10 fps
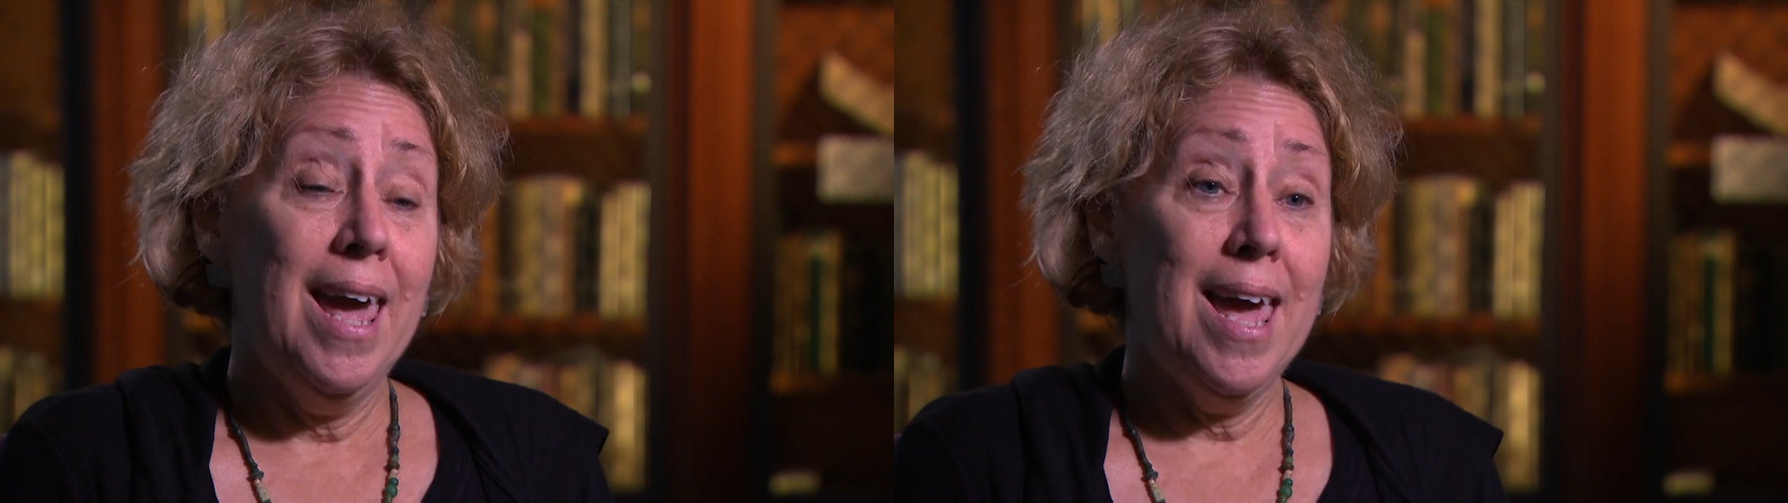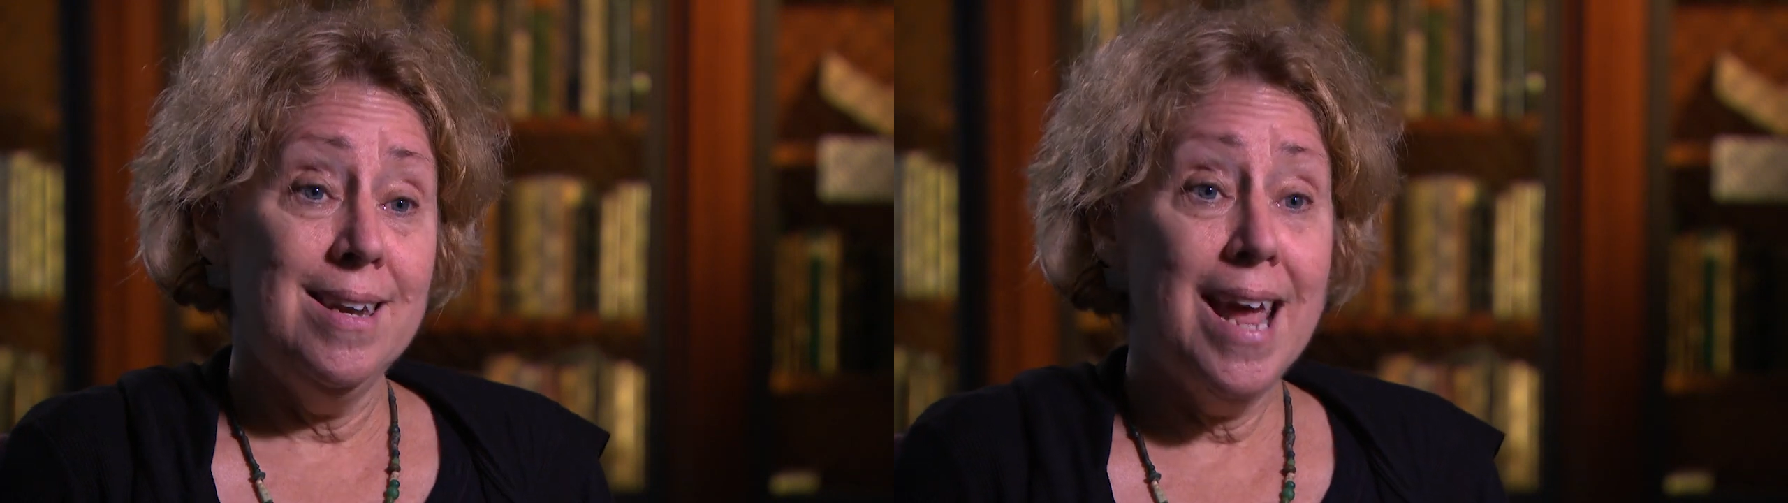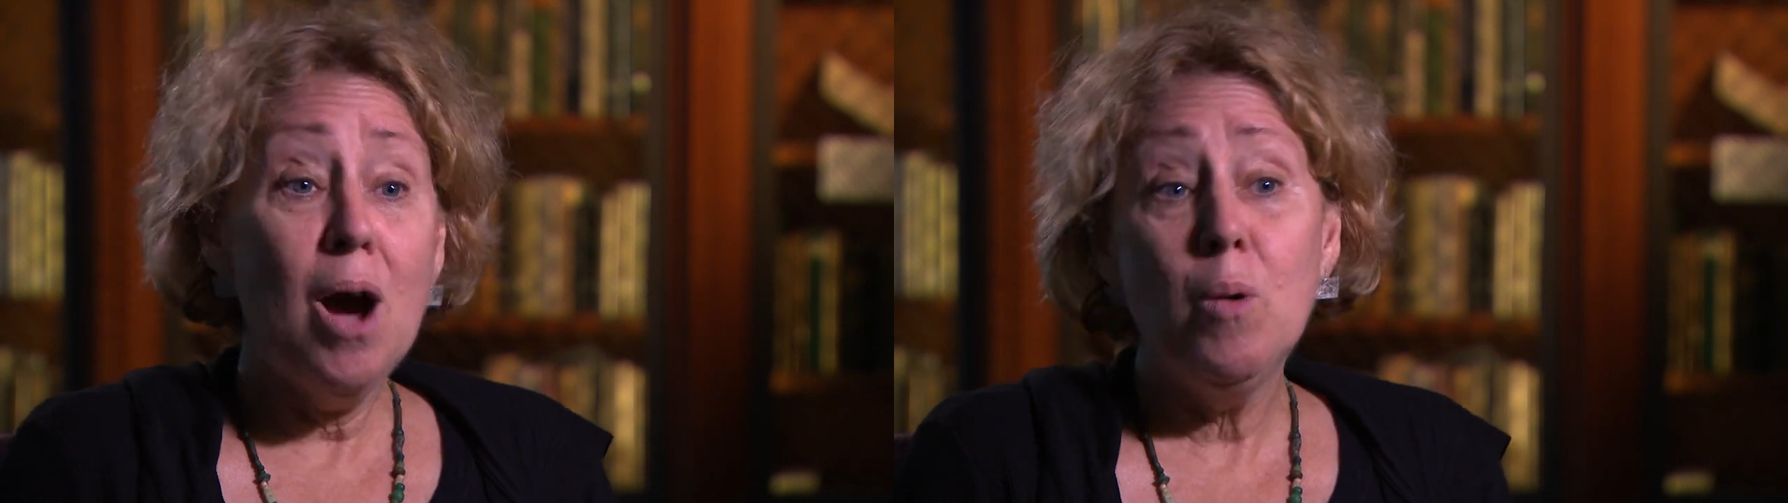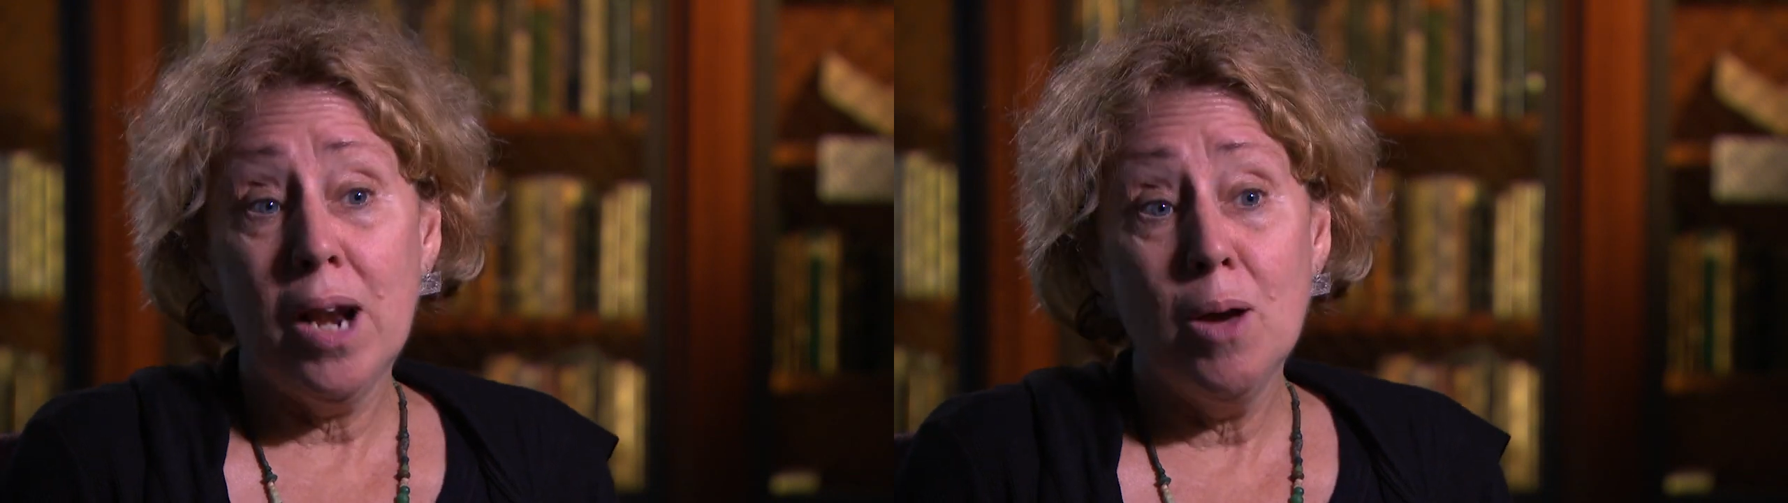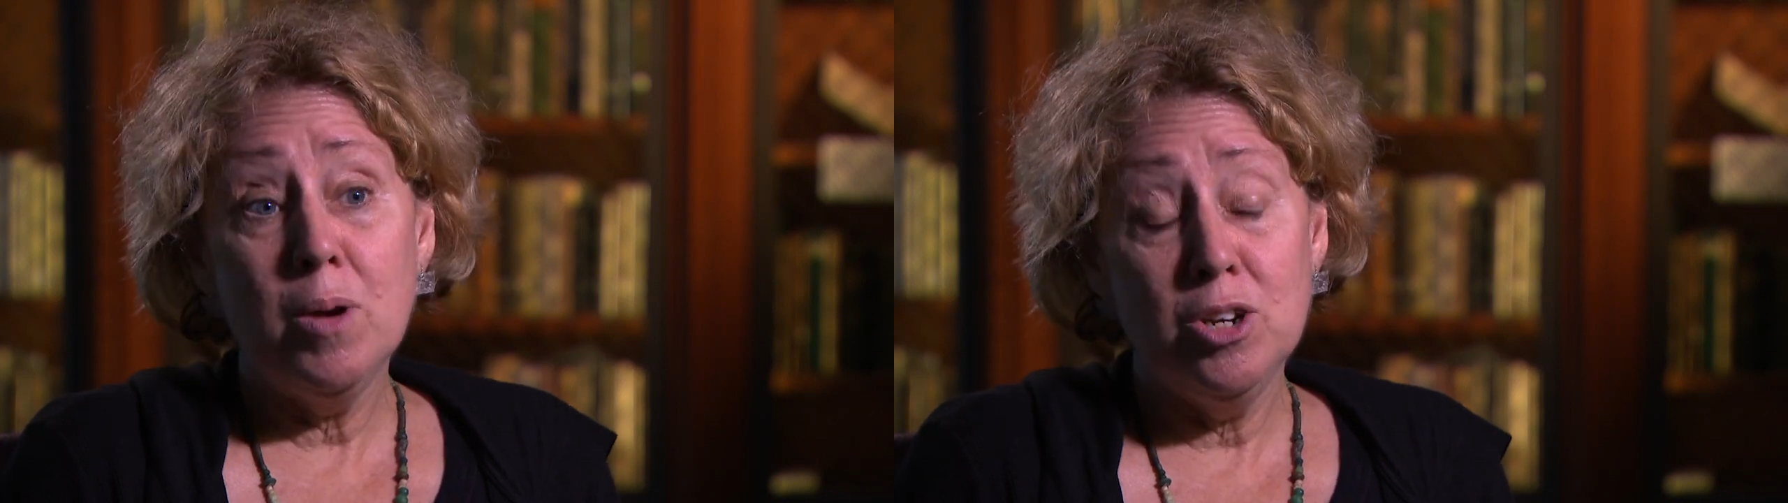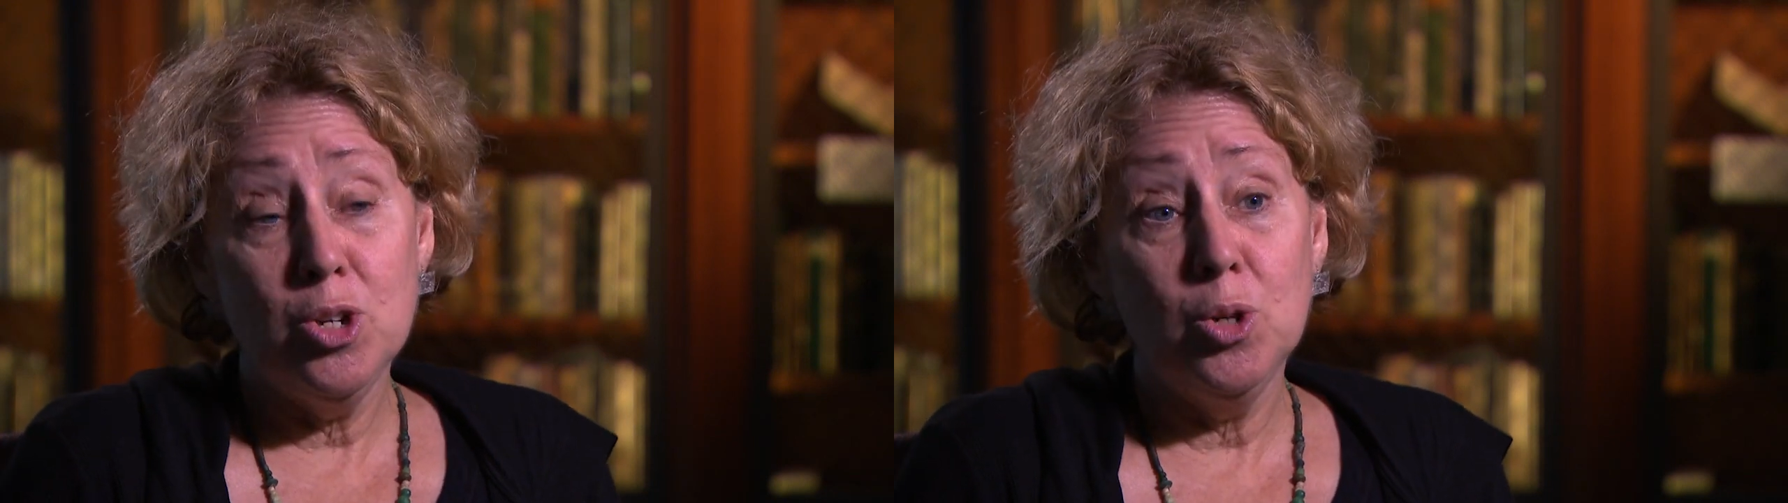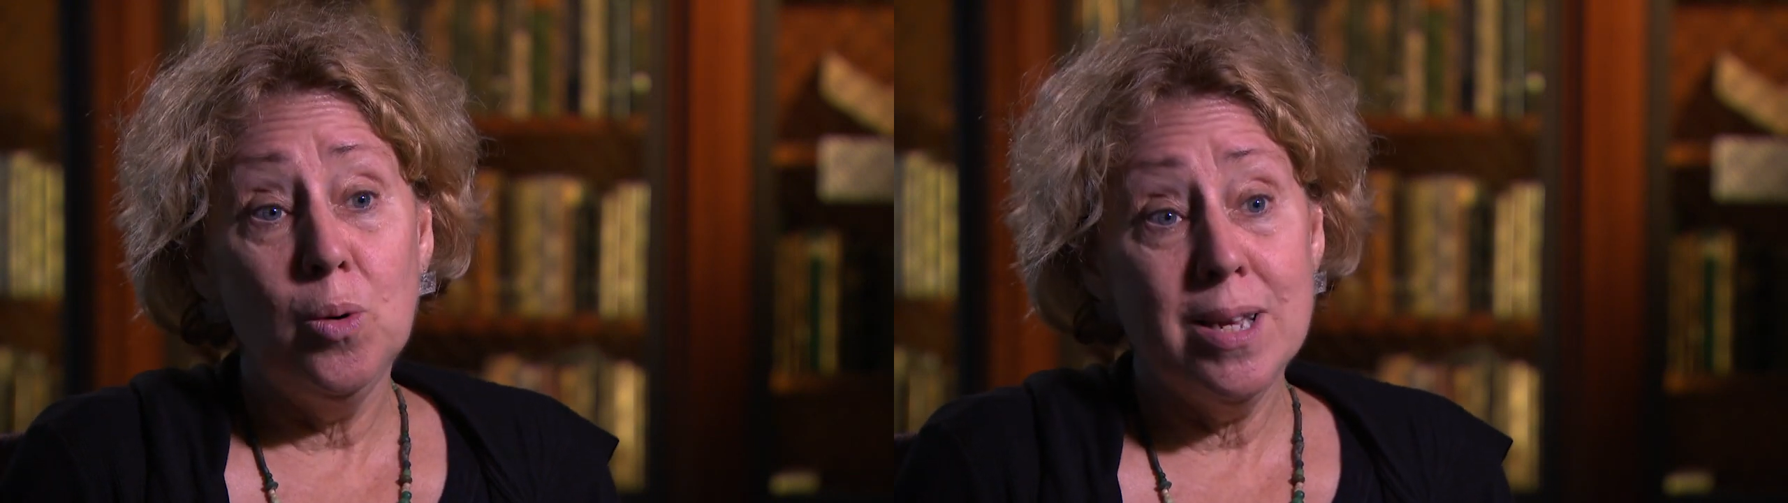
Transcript: And now what I want to do